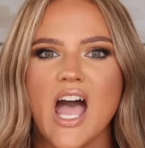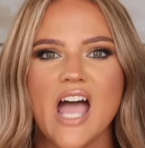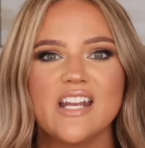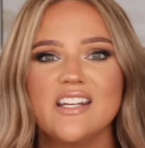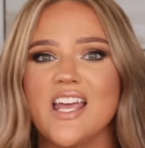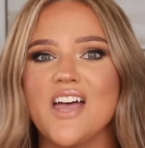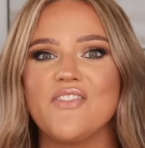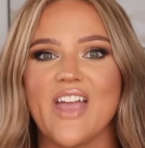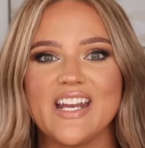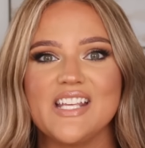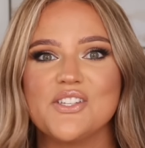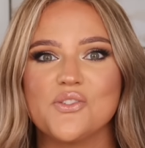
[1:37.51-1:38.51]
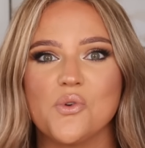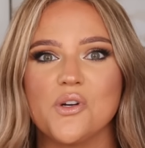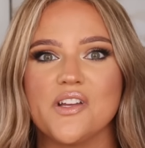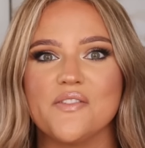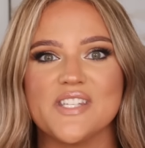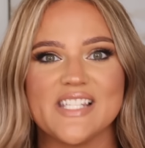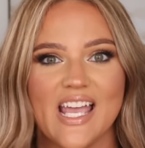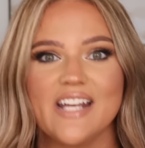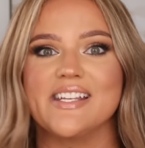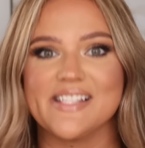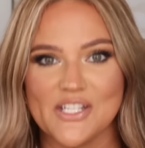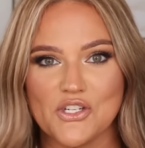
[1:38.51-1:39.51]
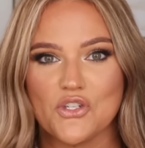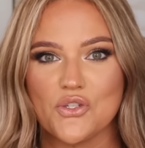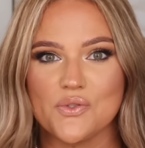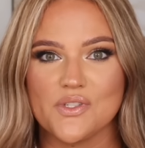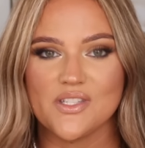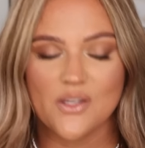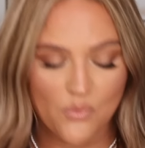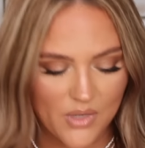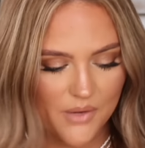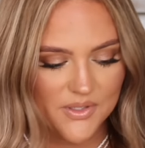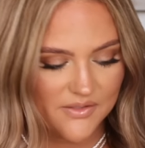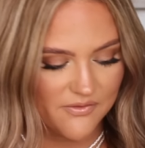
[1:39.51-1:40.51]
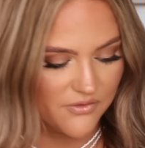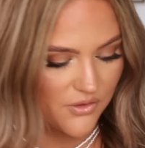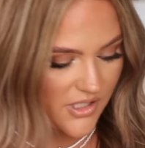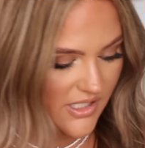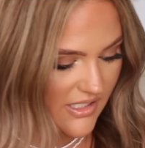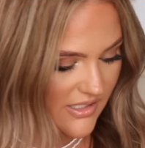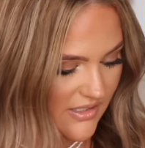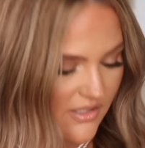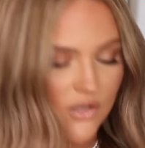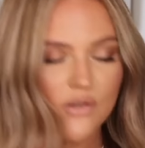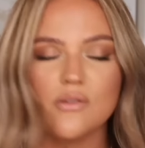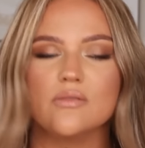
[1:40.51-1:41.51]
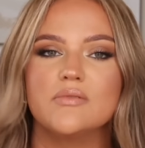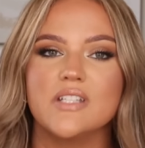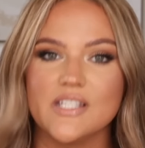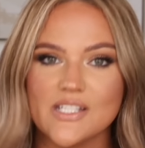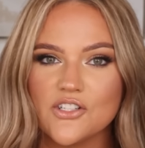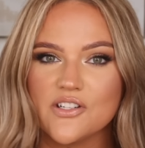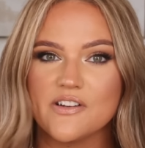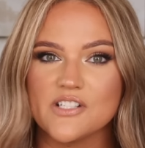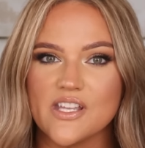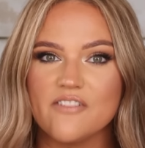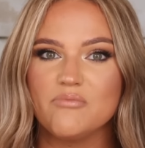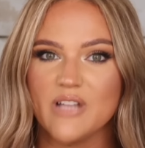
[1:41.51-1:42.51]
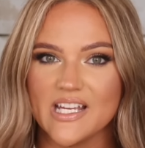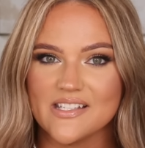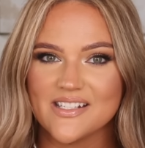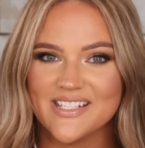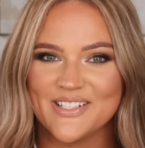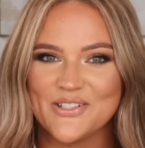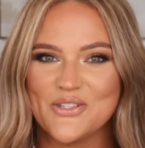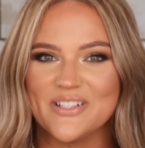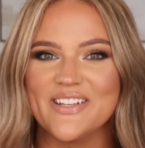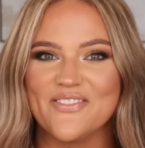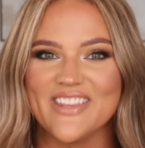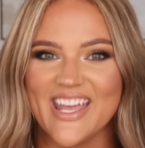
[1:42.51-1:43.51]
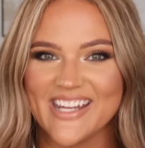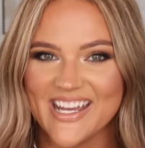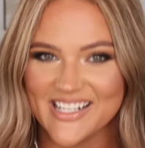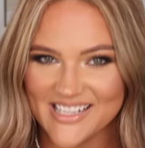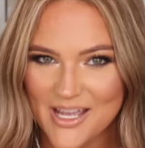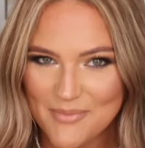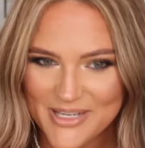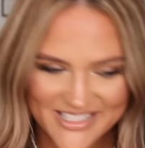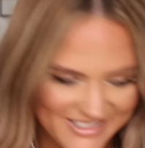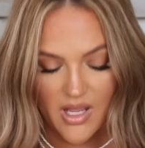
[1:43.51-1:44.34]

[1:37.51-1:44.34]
I didn't have any sort of sinus issues when I was in Florida, so consider yourself blessed to live in that kind of climate.